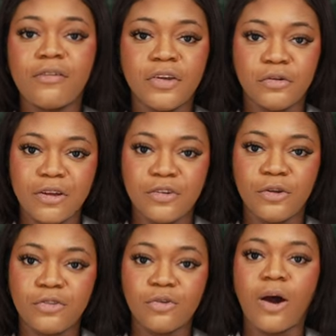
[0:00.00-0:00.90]
in
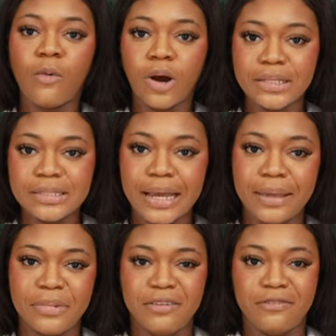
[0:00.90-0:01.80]
revenue to a
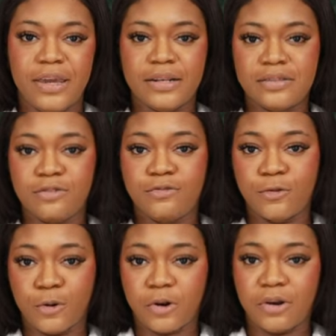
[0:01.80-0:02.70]
one-time event
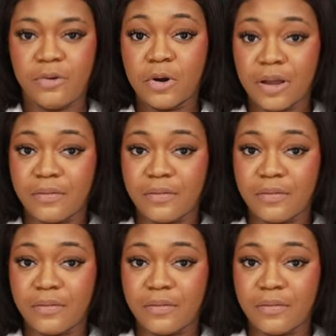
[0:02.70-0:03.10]
for one of